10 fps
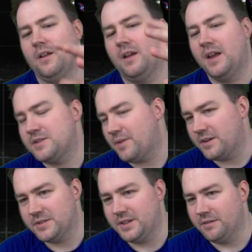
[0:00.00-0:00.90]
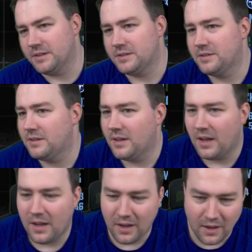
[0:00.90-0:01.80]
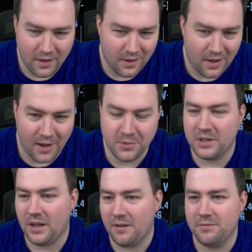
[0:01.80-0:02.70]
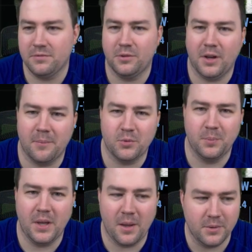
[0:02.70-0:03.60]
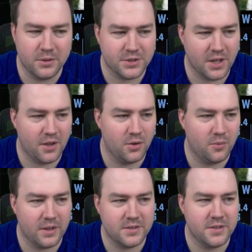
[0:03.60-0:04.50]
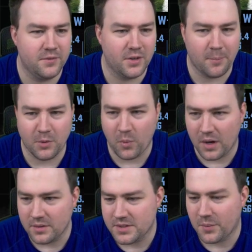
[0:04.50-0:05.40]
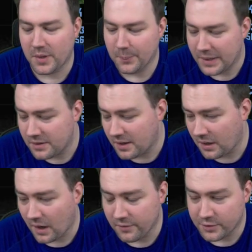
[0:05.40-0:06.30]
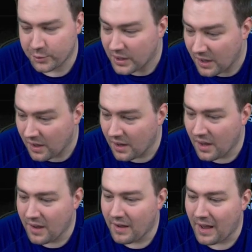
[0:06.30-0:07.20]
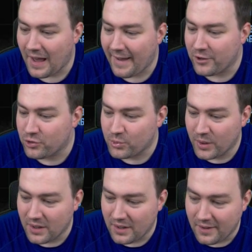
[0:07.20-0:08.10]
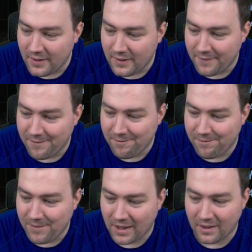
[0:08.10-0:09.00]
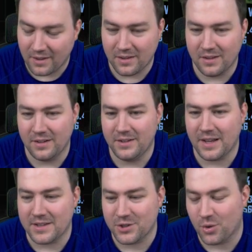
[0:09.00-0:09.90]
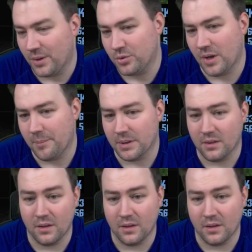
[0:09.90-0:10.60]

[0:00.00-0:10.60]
It's wide receivers. I would love for them to be able to secure wide receiver number one, someone better than Calvin Ridley. I don't really think that's going to happen.